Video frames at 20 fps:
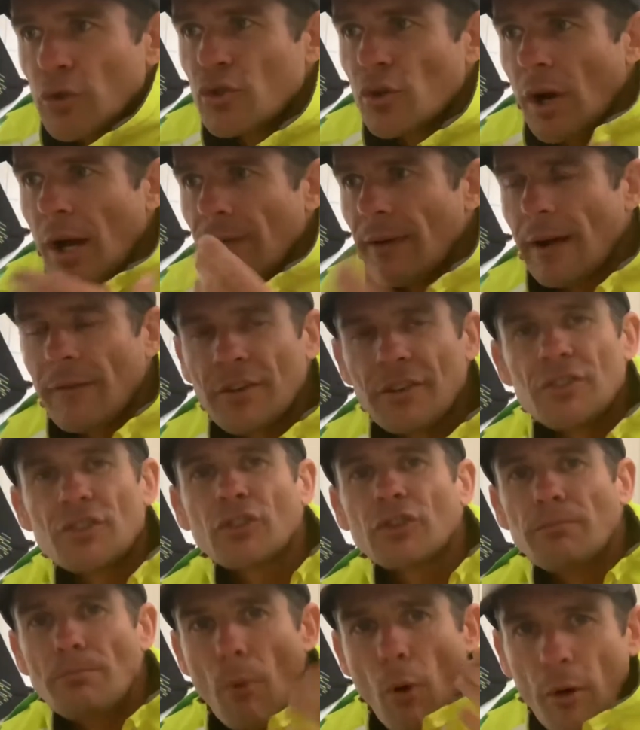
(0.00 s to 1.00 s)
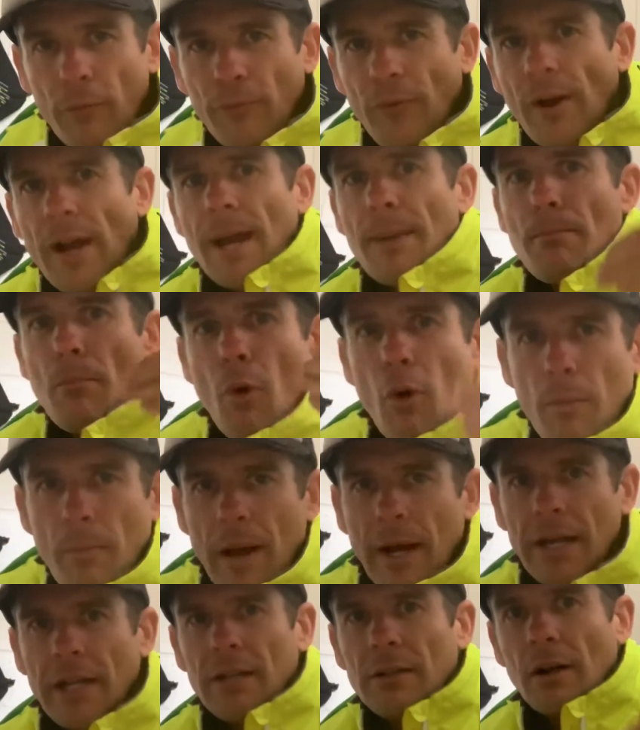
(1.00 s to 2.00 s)
drive other than just more fame, more
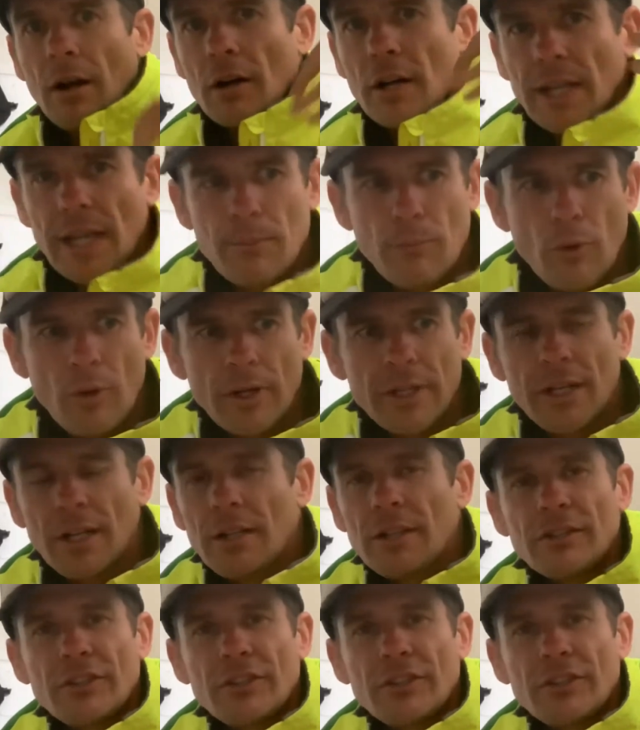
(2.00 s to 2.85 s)
money. I'm going to get more, you know.